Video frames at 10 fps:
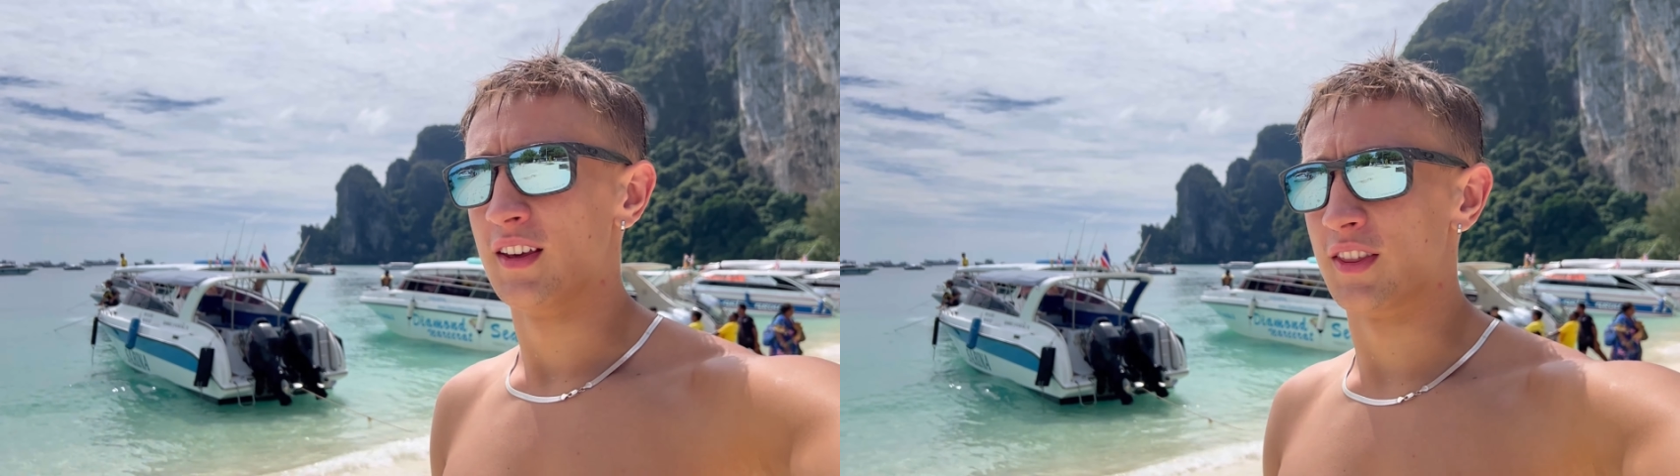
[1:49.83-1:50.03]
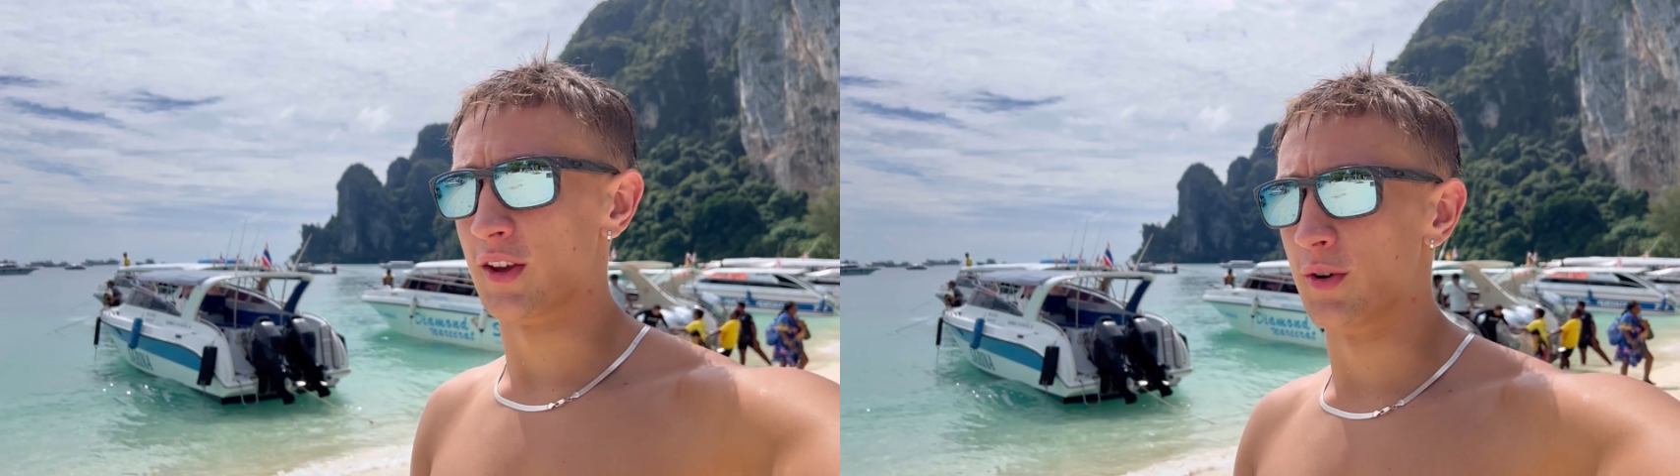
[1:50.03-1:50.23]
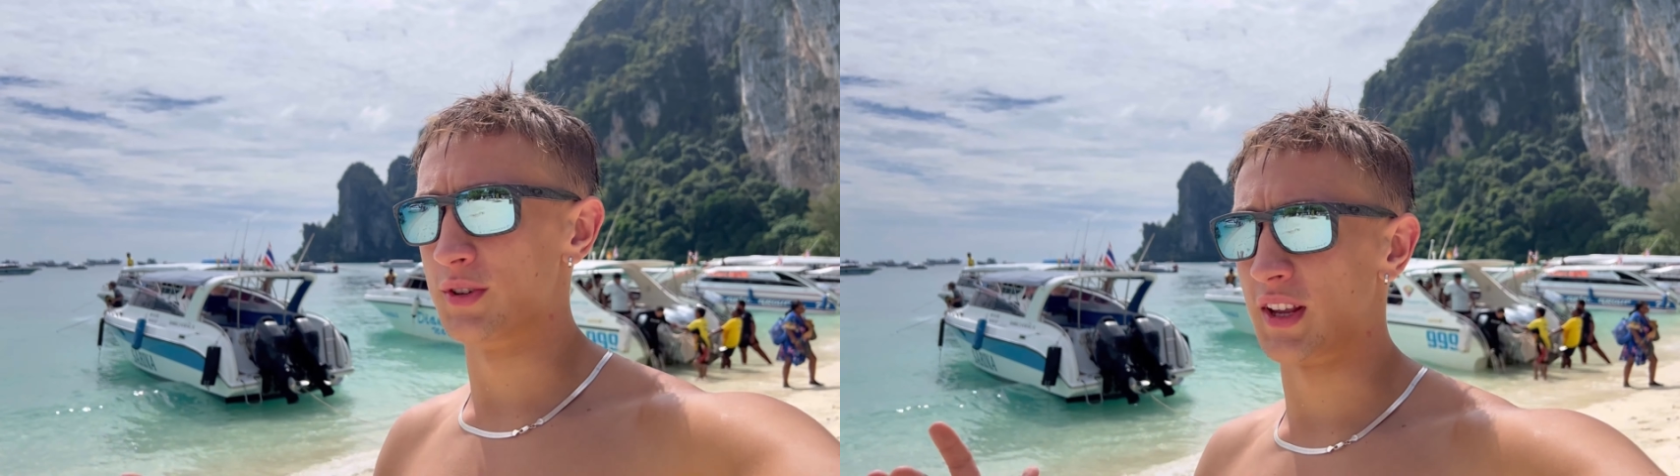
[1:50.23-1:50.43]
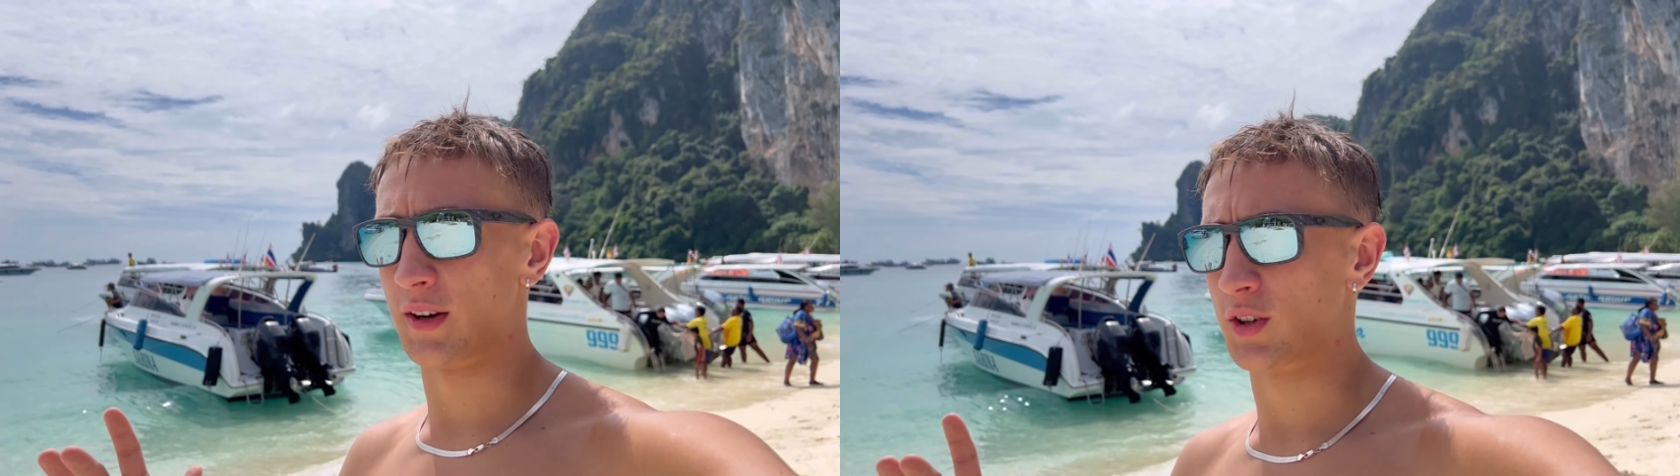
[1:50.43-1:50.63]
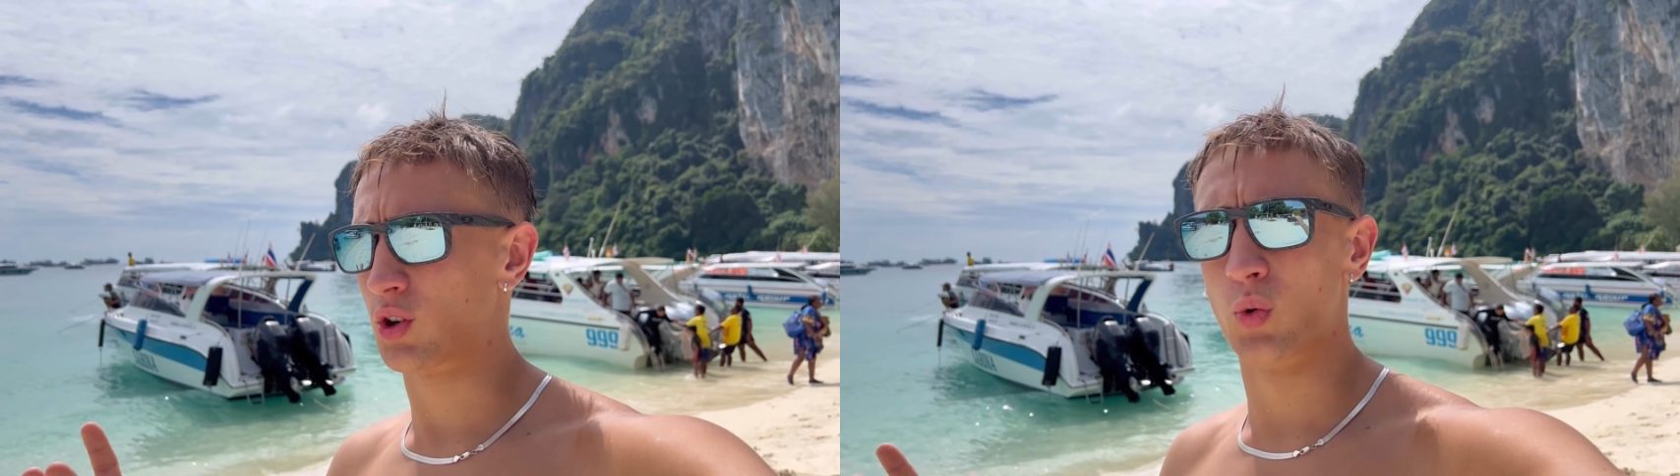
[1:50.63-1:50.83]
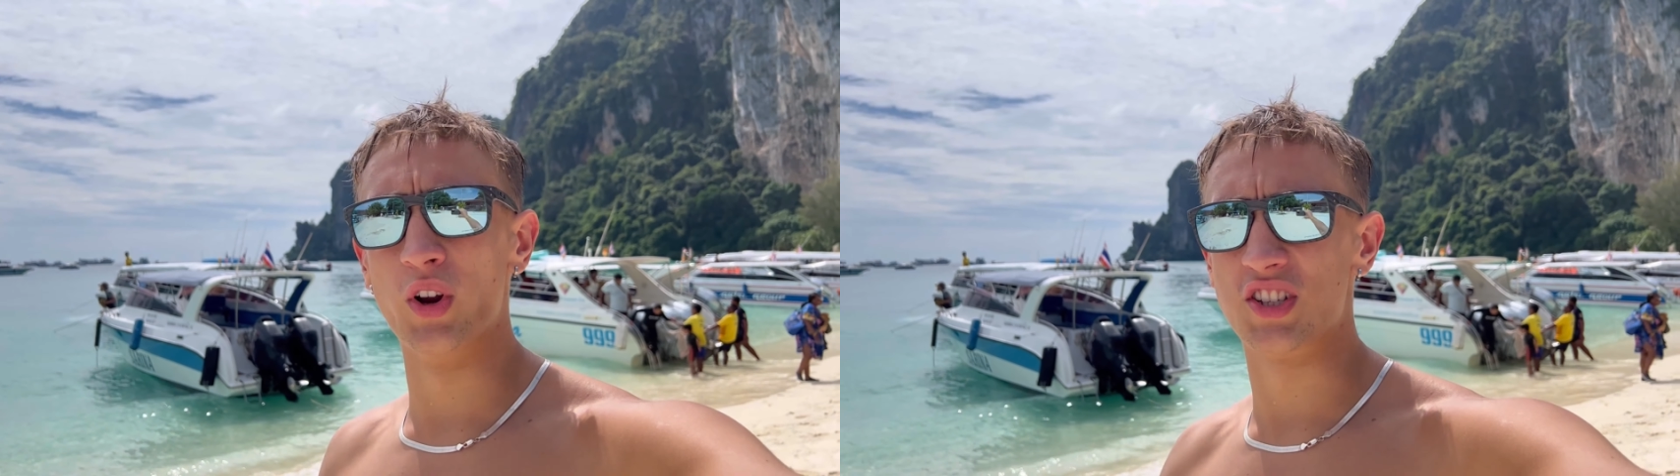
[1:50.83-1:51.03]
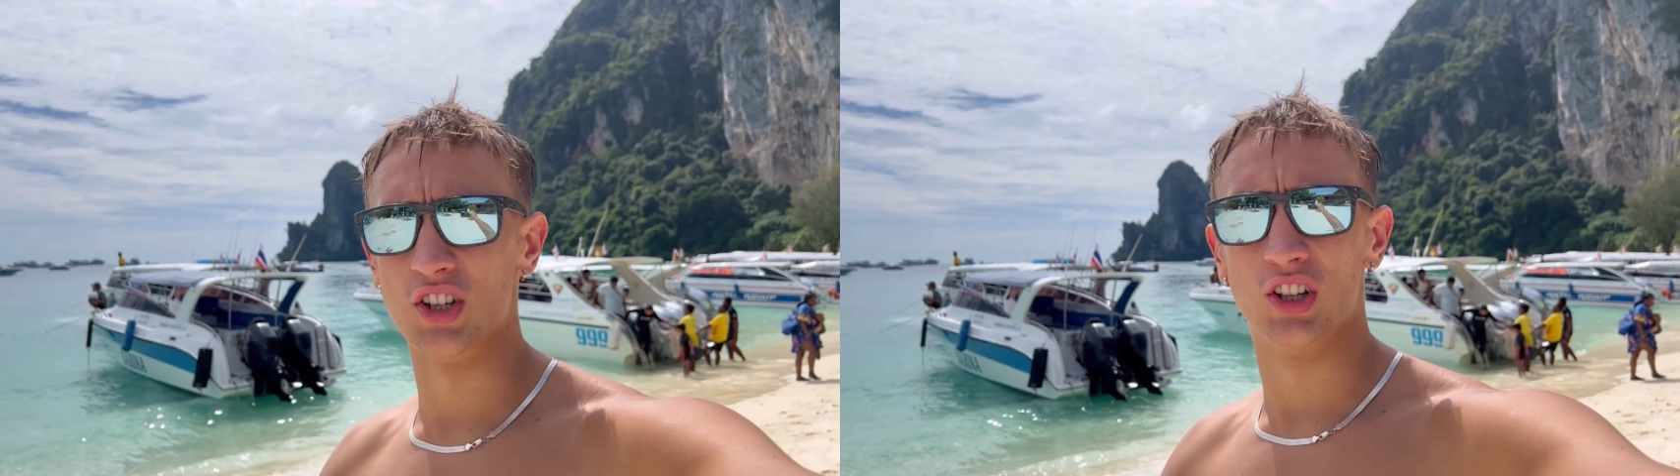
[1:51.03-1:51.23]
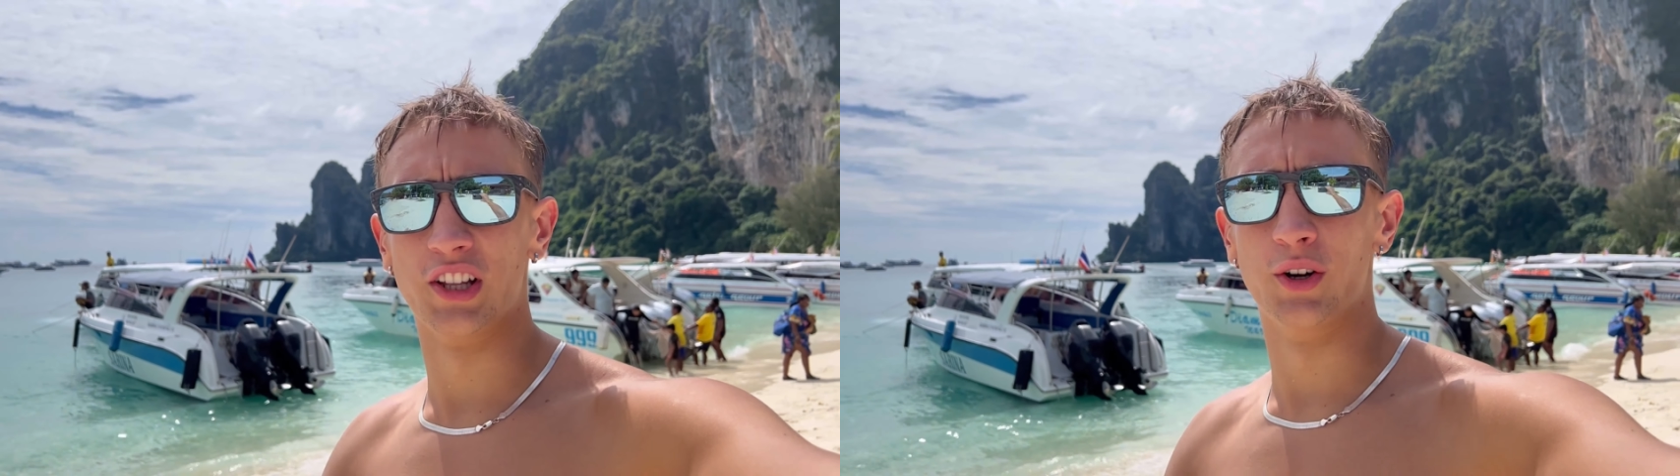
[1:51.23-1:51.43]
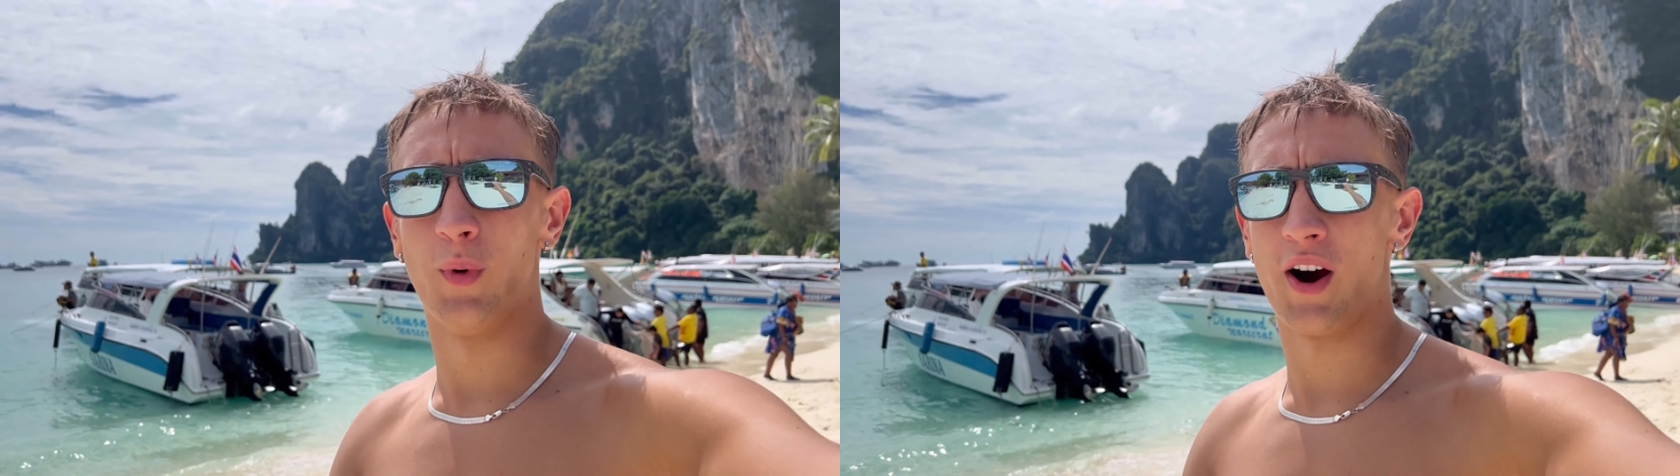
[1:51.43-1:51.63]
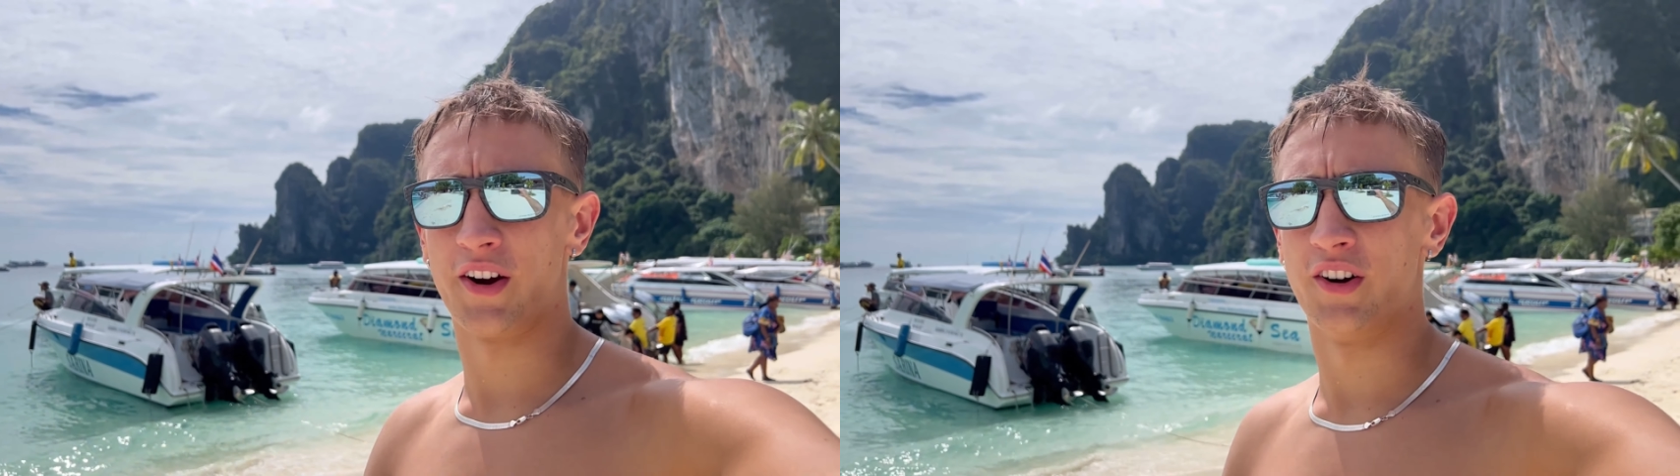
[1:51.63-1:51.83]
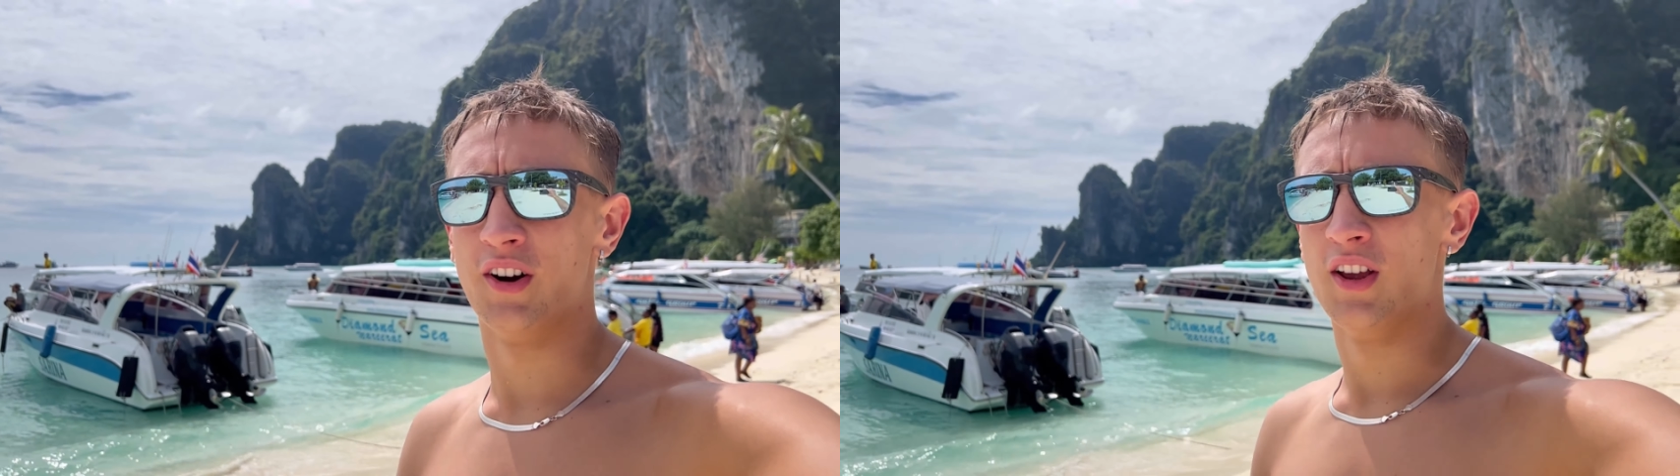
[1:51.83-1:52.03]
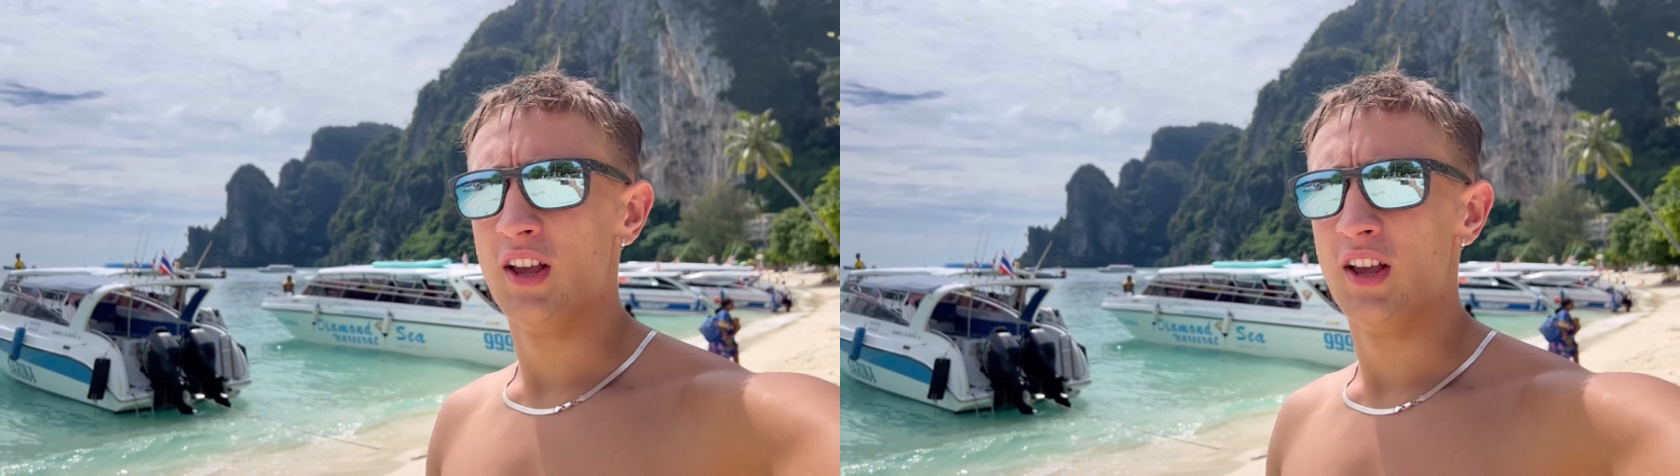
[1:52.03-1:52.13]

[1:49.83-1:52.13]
It was like crystal clear water.